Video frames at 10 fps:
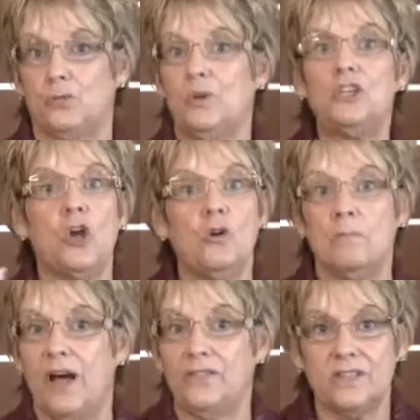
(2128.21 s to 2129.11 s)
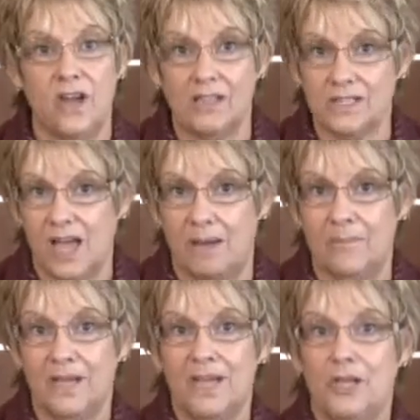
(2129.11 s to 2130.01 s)
We joke about this all the time.
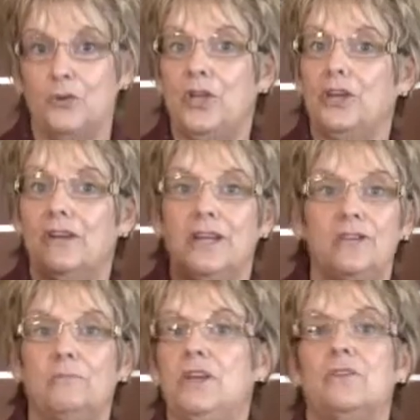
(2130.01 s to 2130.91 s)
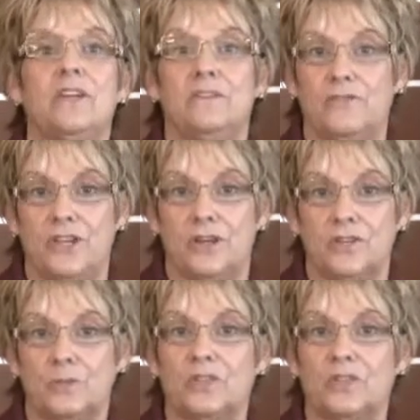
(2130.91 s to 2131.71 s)
You hear it, you've been hearing it for years.